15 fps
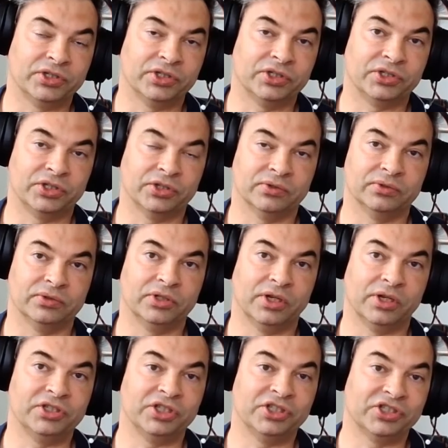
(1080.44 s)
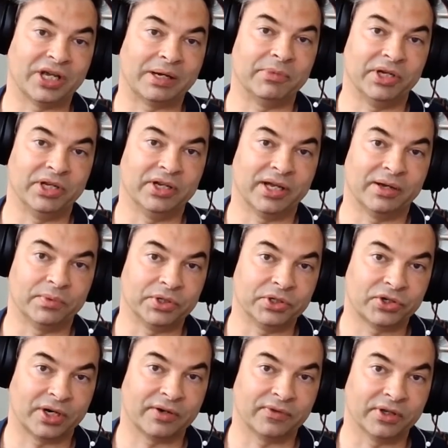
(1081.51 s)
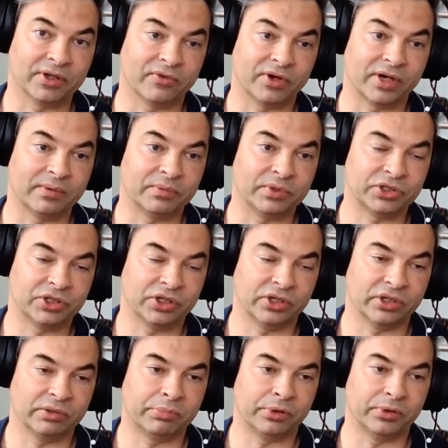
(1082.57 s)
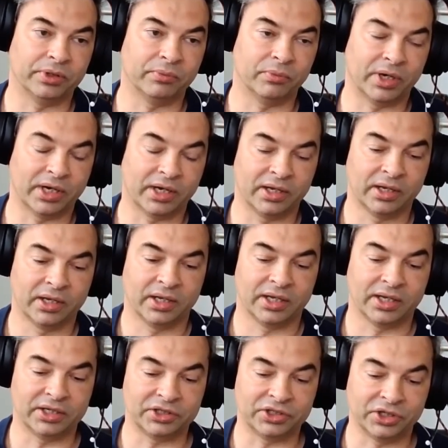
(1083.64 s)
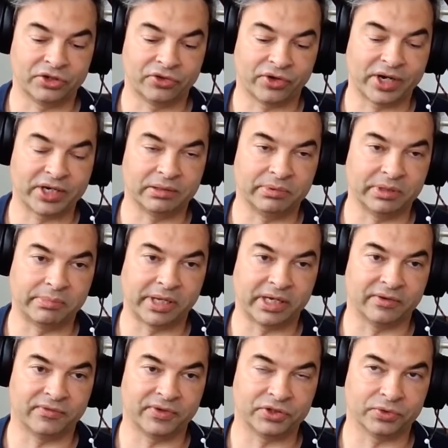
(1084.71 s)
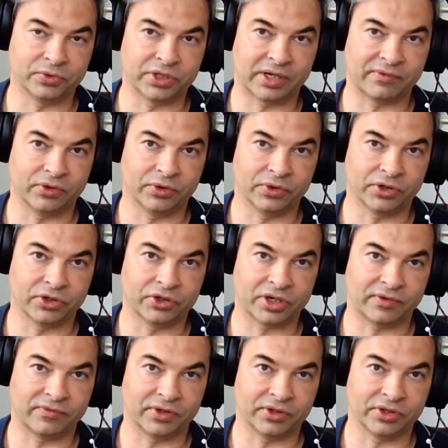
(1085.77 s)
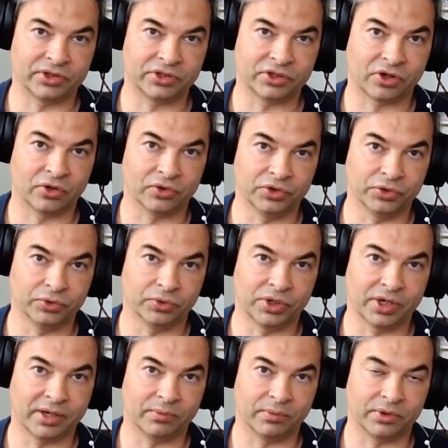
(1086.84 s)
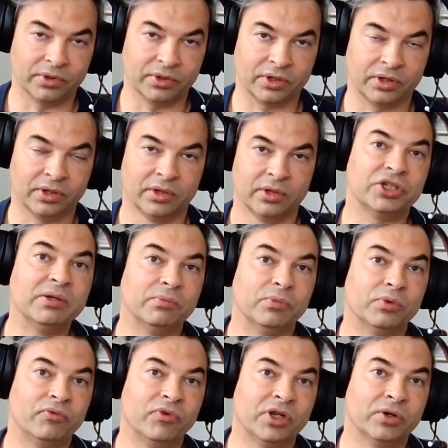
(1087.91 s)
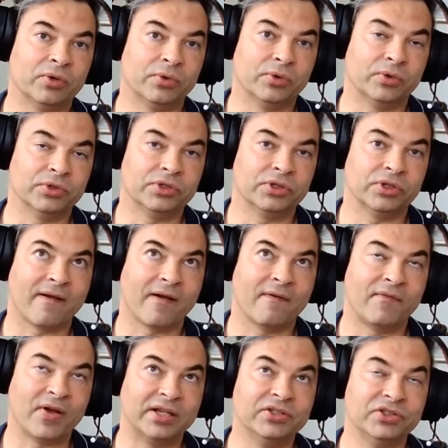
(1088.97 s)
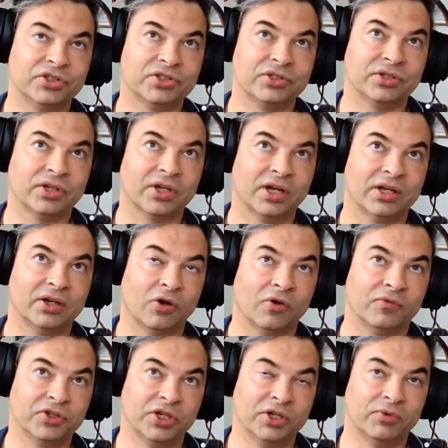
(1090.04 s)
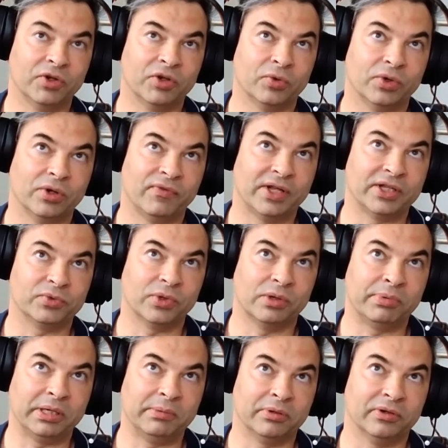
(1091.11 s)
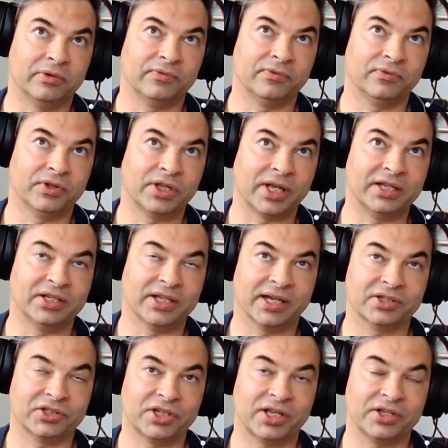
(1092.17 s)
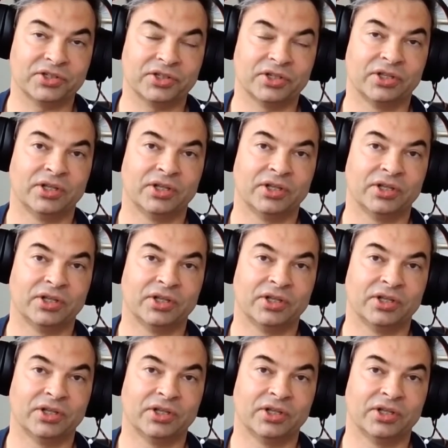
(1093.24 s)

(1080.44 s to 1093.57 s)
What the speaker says: is still, it's examining network traffic, right? We're still at the point where it's incredibly beneficial to have a look at the traffic that's on your network. SIEM will record events, and often it will record events where people have gained access.